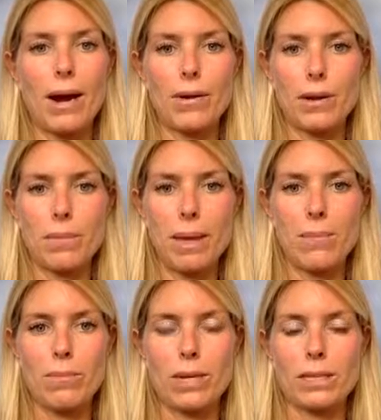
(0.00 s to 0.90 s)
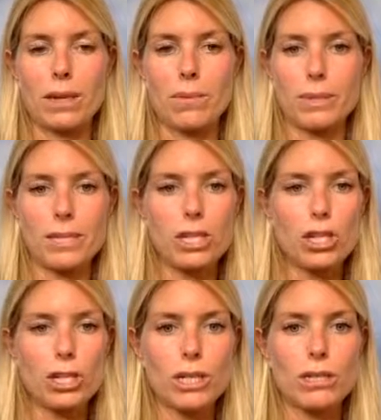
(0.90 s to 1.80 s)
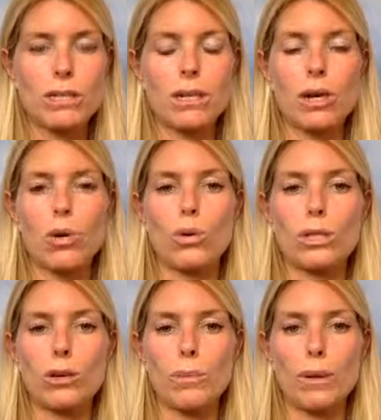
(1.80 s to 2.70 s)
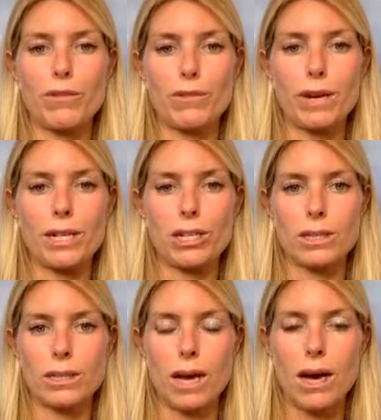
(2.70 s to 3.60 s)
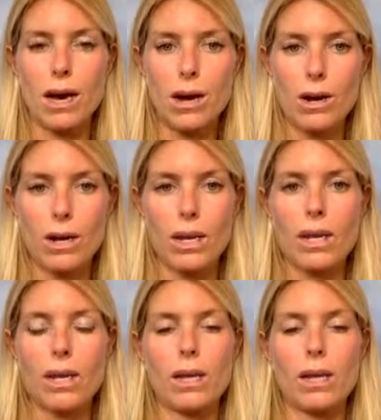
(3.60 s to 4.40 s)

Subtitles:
Barrier membranes are positioned, cortical perforations are